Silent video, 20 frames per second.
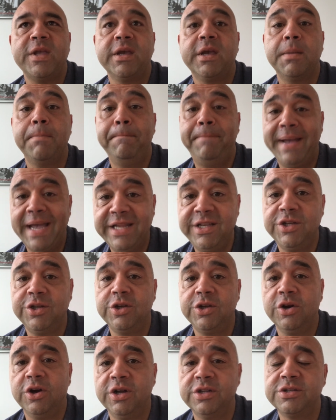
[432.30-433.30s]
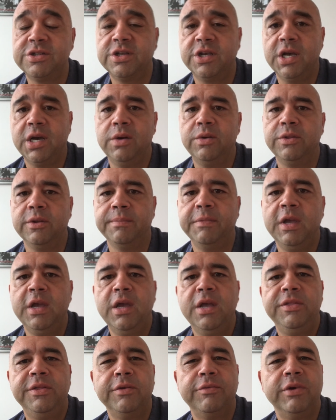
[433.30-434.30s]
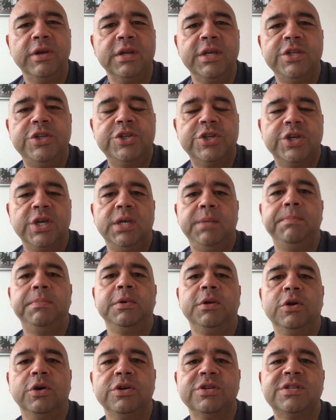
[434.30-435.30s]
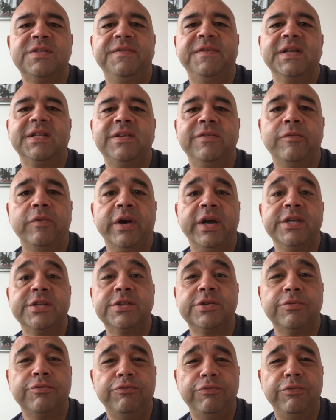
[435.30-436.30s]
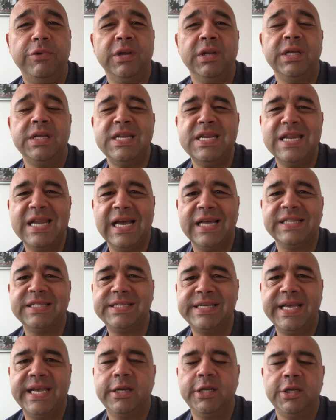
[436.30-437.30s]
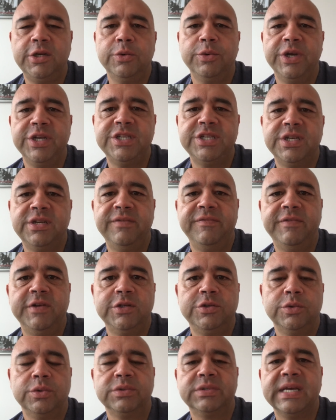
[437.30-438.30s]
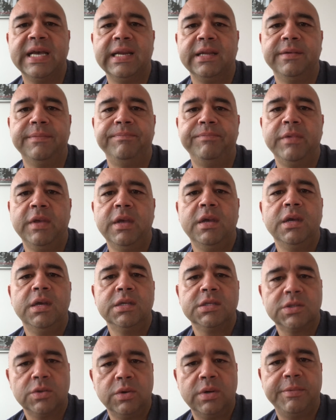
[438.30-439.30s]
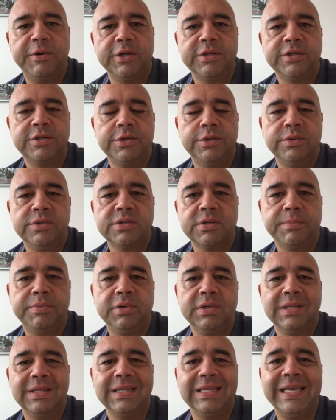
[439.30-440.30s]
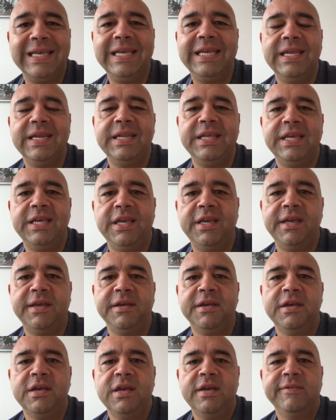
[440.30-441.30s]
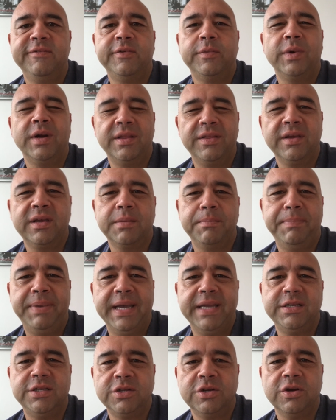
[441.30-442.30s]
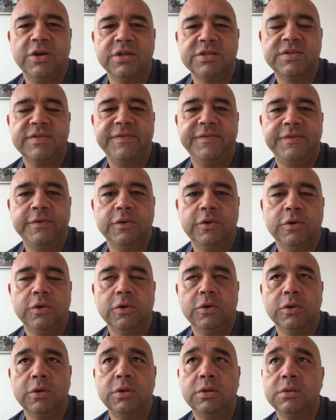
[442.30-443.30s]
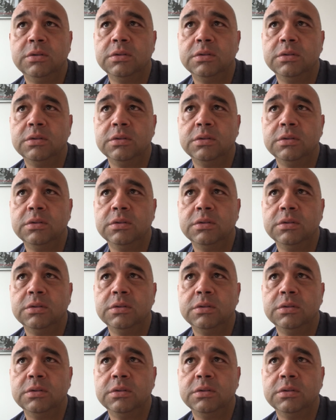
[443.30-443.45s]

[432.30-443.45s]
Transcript: companion guides to go with them. They're really cheap, cost-effective ways to really nut down into each individual talent. So what I might do is I'll put a link in here for one of the companion guides for